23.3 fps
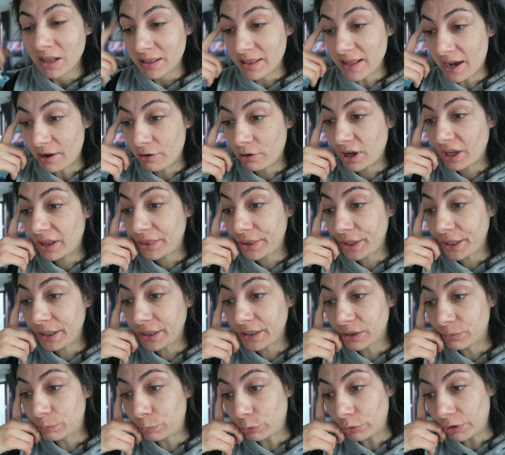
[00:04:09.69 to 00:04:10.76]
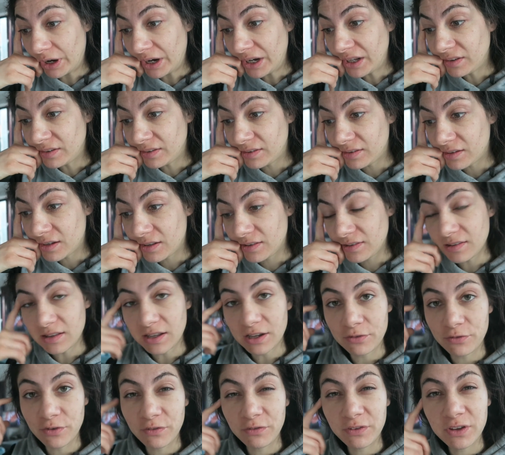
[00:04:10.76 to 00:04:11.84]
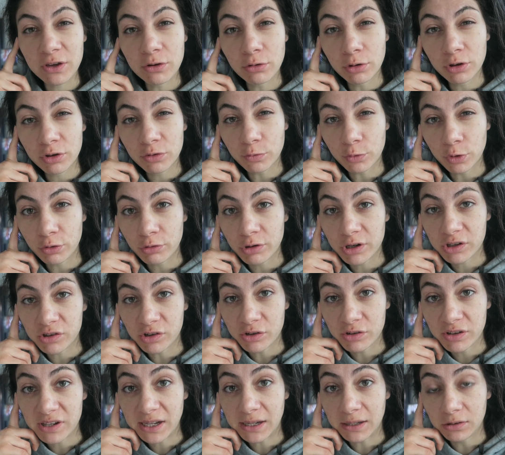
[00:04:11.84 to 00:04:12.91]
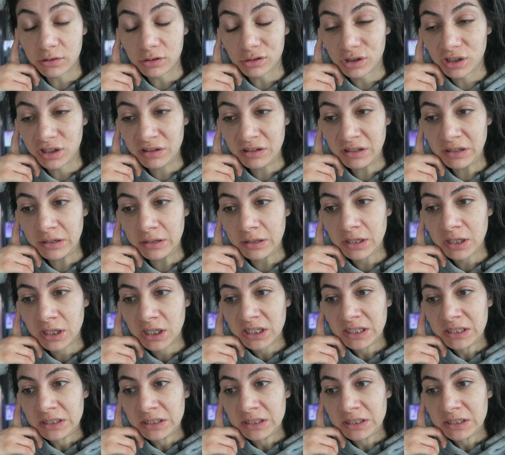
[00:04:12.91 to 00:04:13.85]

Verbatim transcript: Now, I think the price, it's like 50 euros for a return ticket to London,